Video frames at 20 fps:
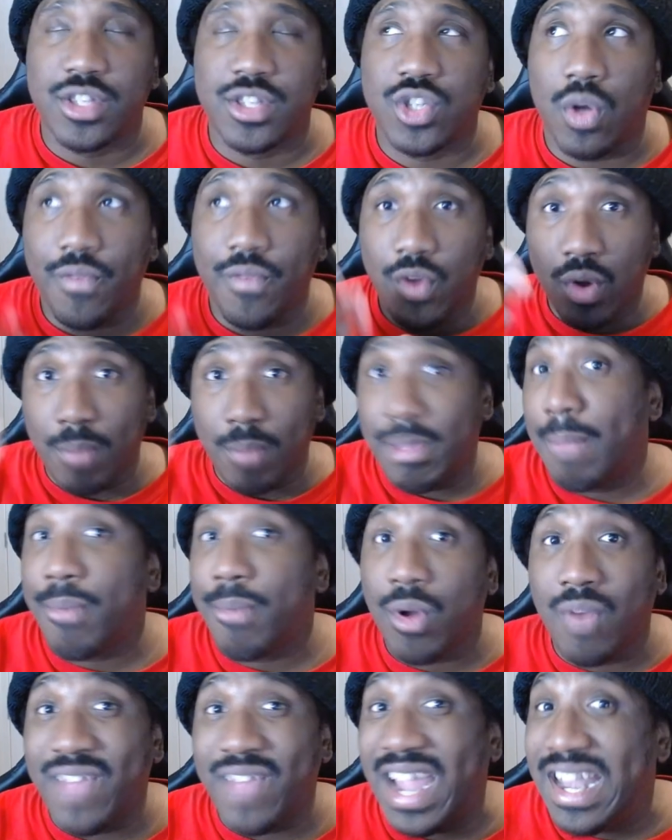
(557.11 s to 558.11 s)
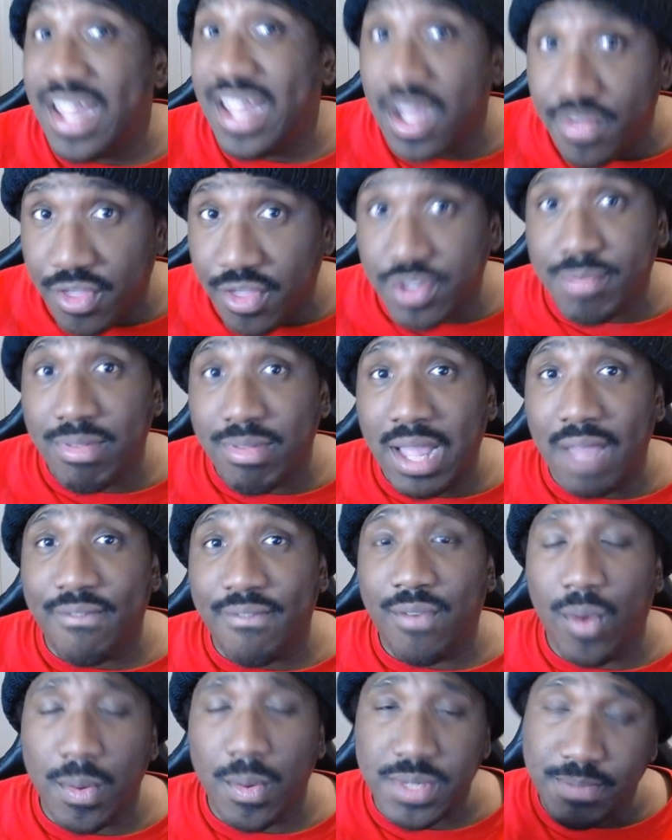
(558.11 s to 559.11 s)
So if you're a member of any of those
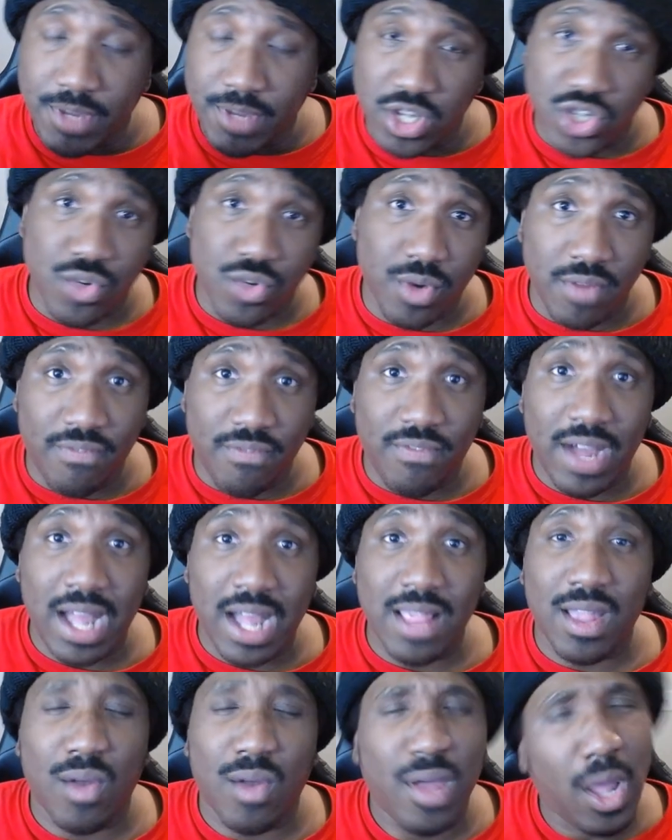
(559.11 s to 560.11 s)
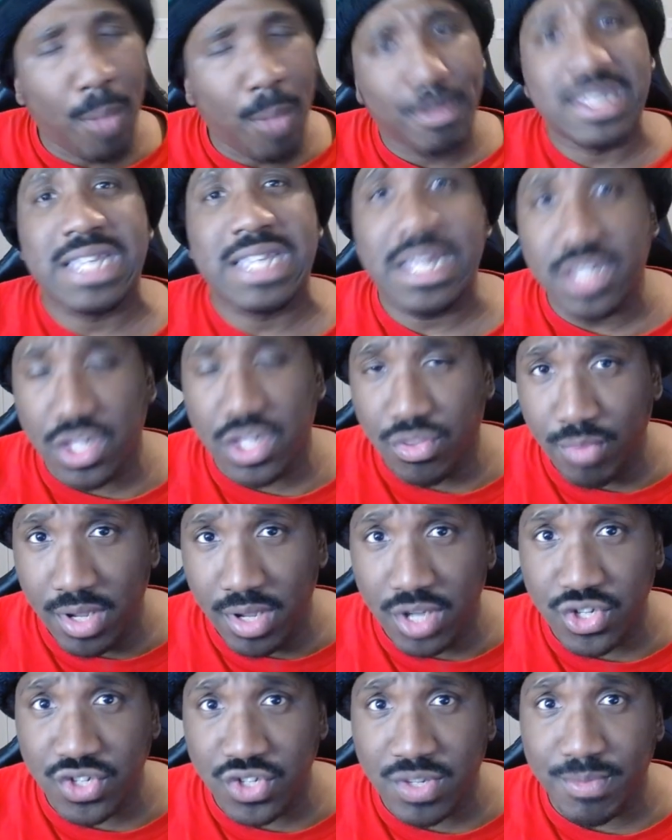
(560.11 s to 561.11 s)
platforms, be sure to follow. Help us get to
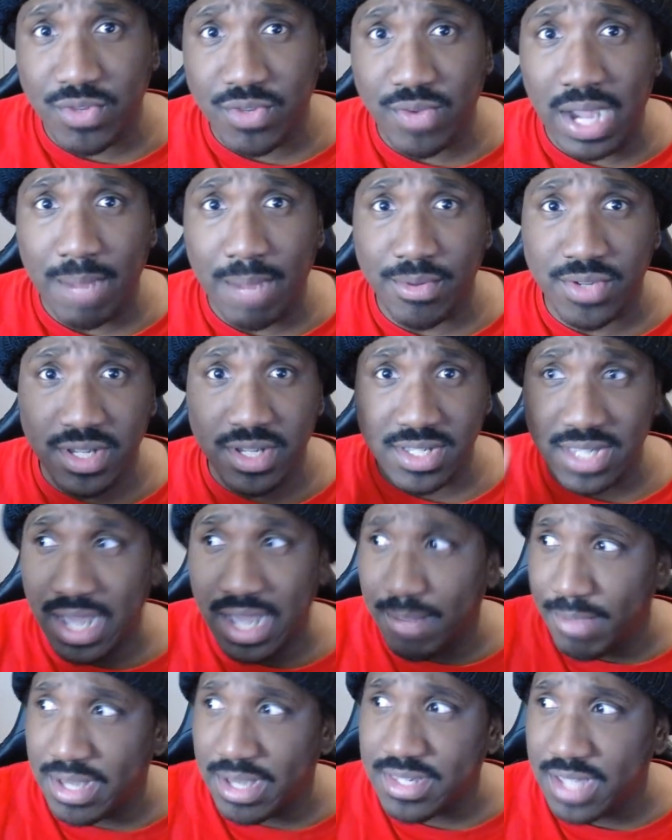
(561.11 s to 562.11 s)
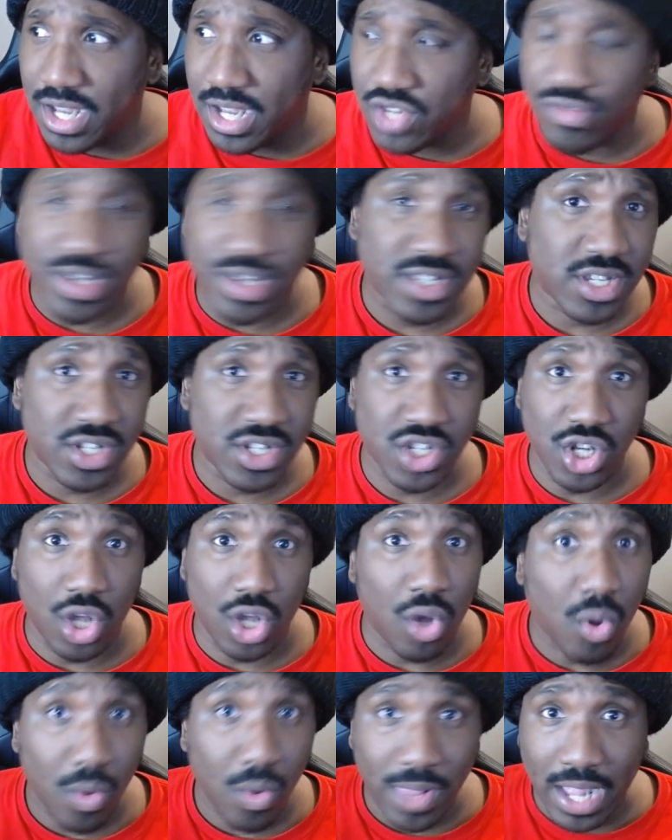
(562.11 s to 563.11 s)
300 subscribers because that makes that transition
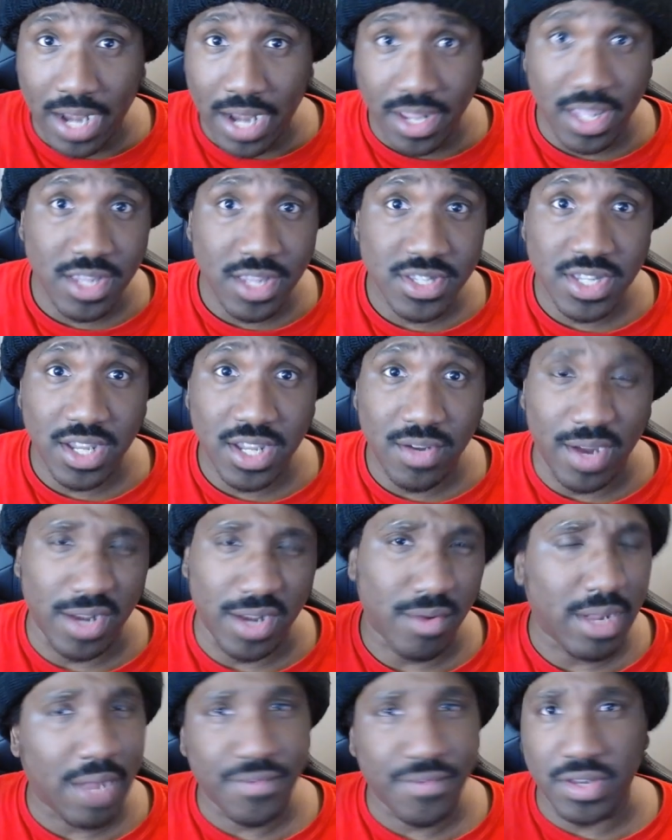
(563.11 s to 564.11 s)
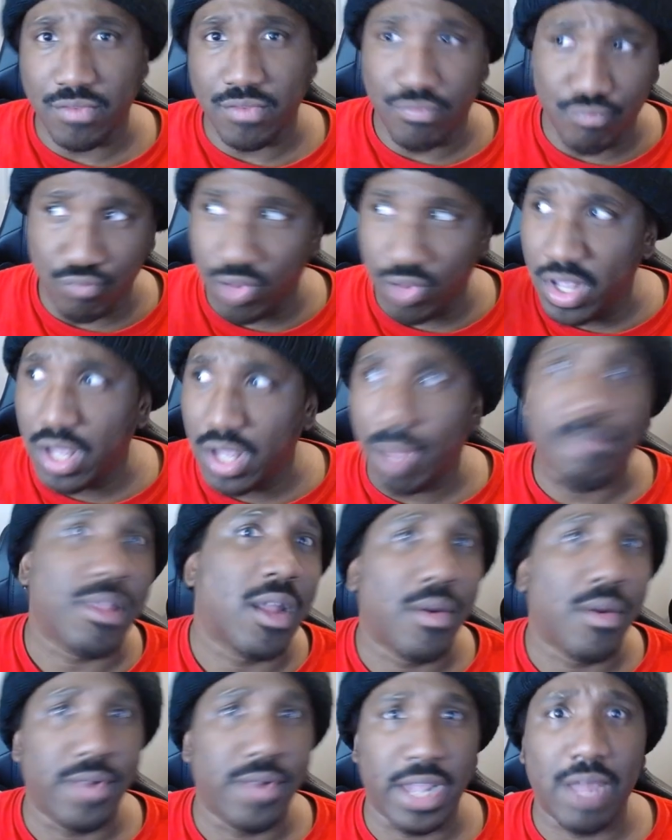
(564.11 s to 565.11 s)
a whole lot easier. I don't have to
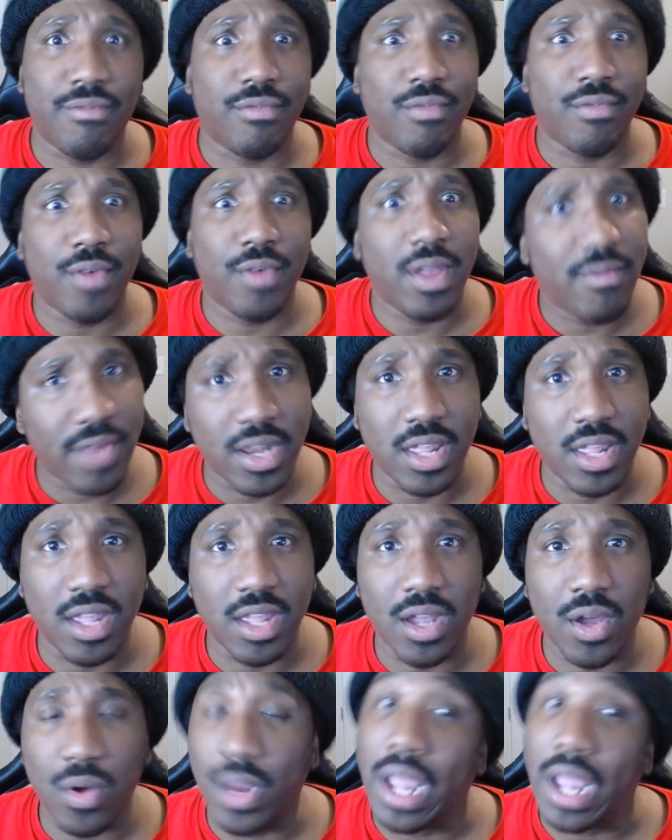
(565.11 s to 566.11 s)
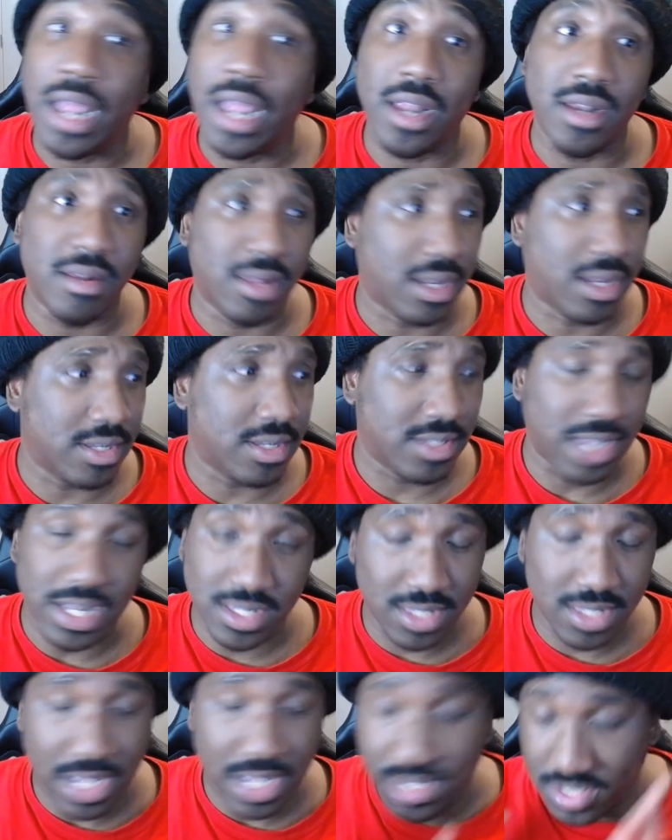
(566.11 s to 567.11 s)
re-upload every video and because
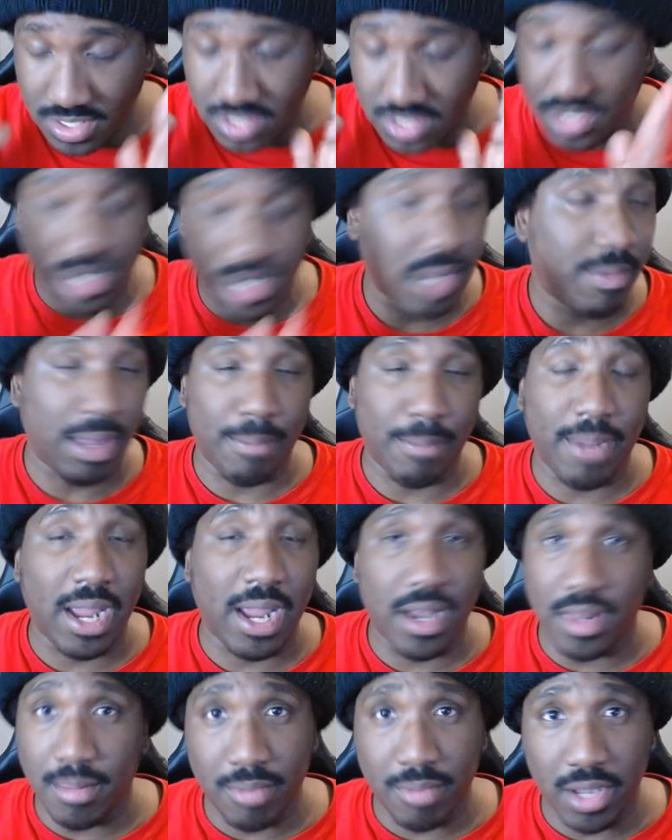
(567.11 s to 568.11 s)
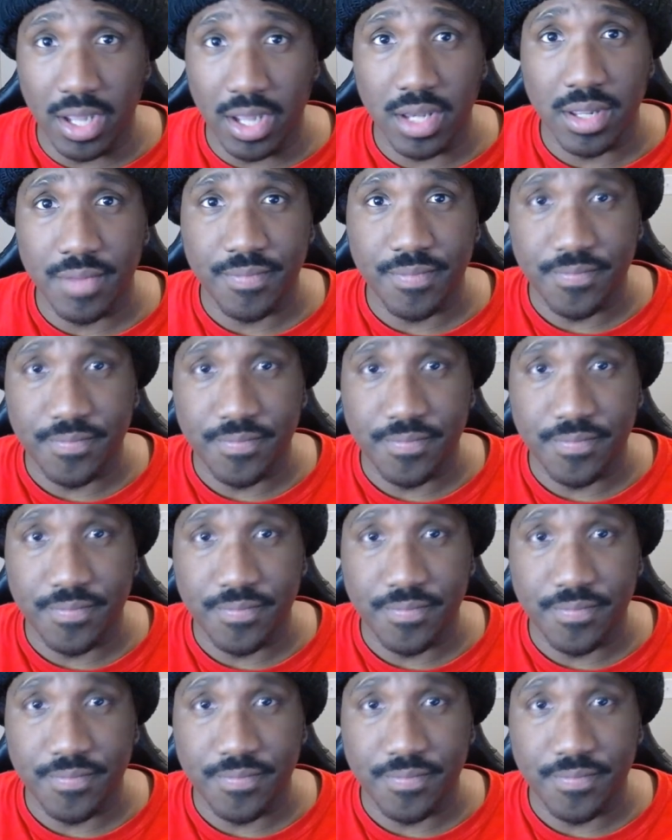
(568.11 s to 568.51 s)
that that's just going to be a pain in the butt.